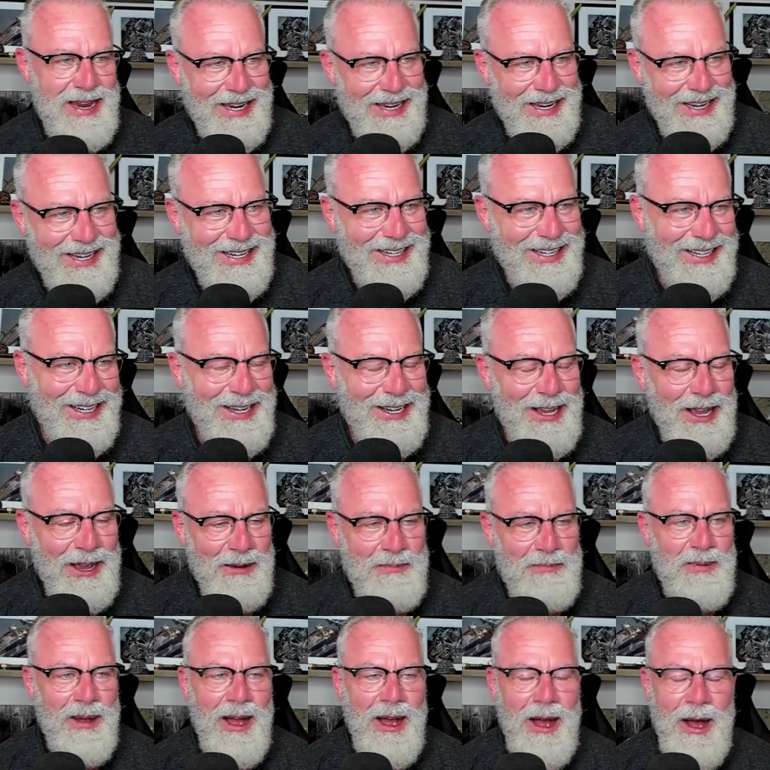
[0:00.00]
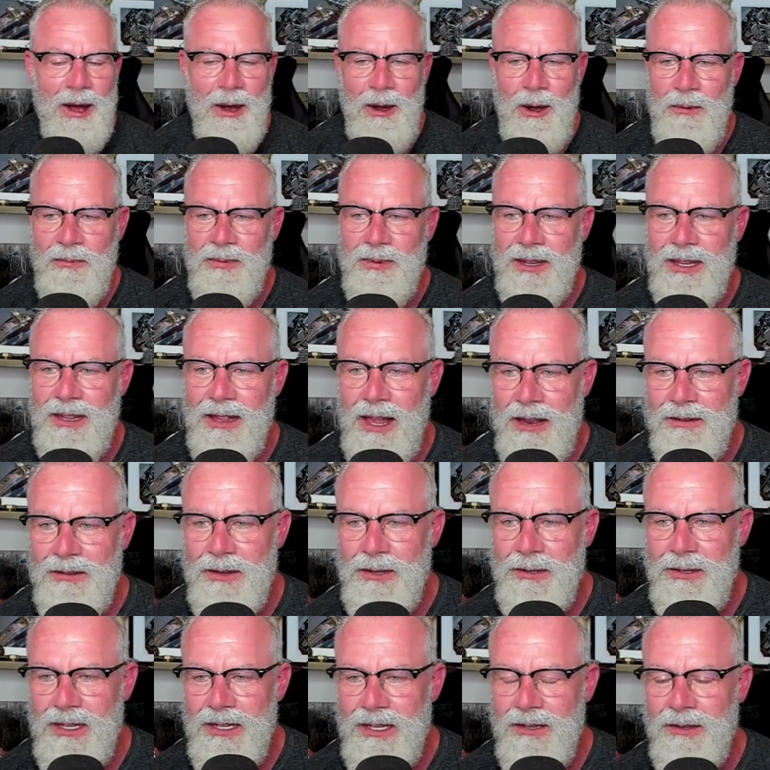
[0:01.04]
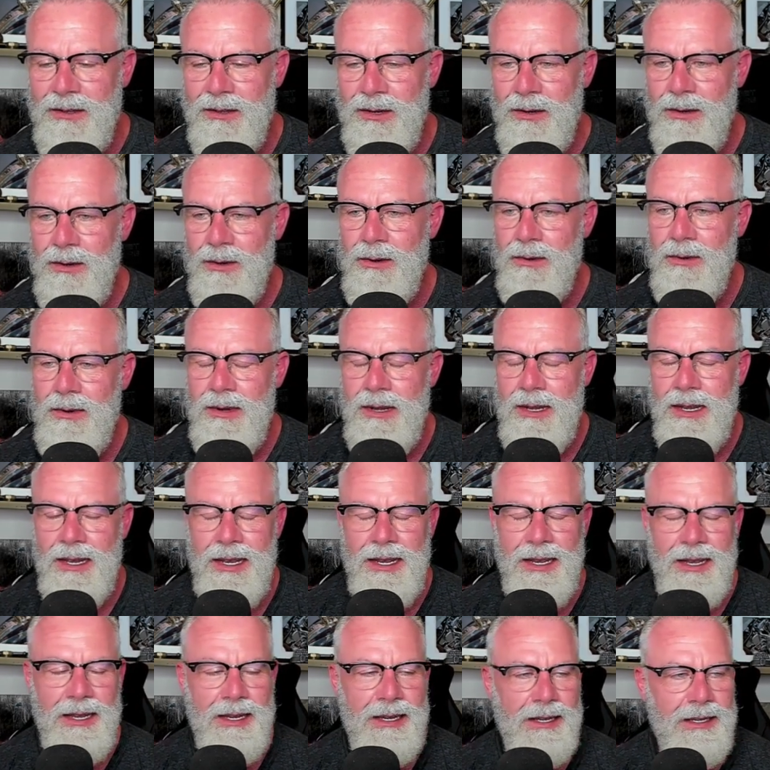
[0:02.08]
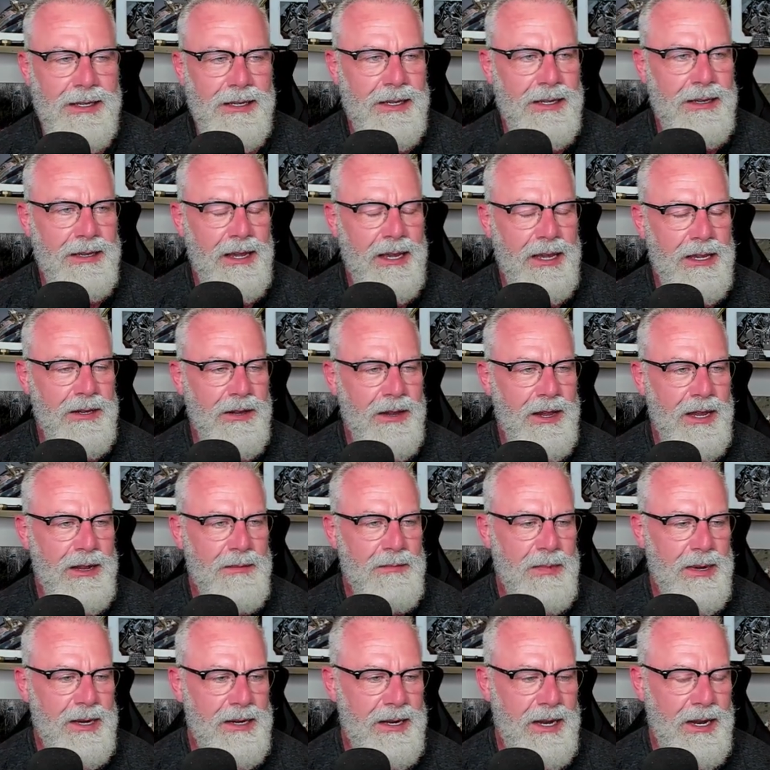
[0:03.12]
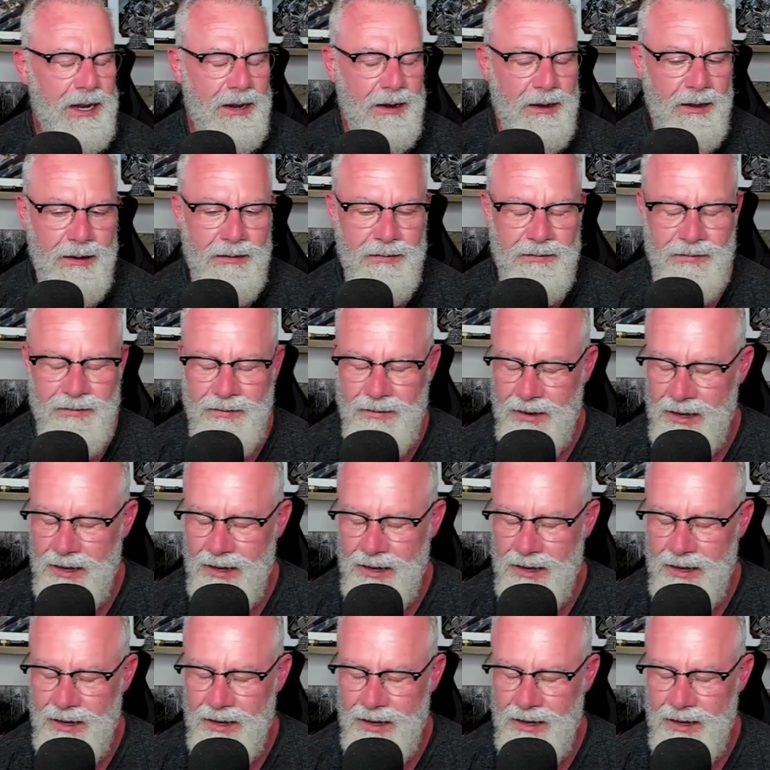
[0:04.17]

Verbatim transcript: Hopefully, a lot of you did too, uh, and and you had Monday off.